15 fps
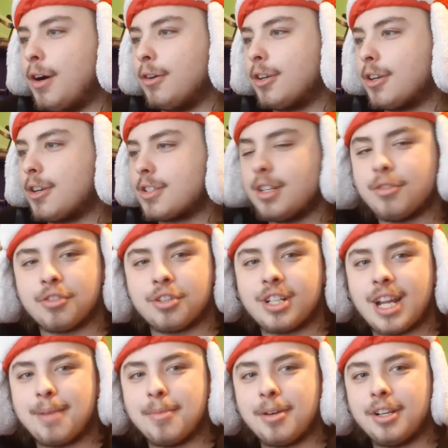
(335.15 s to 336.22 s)
No shame on
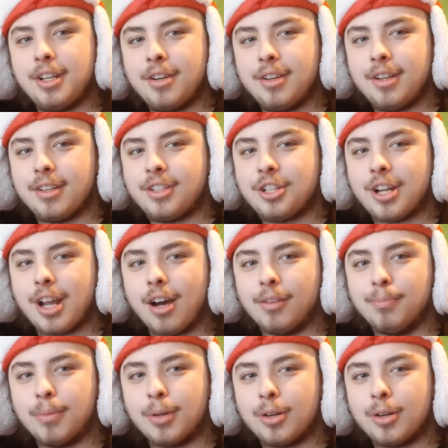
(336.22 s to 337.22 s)
you, you child murderer.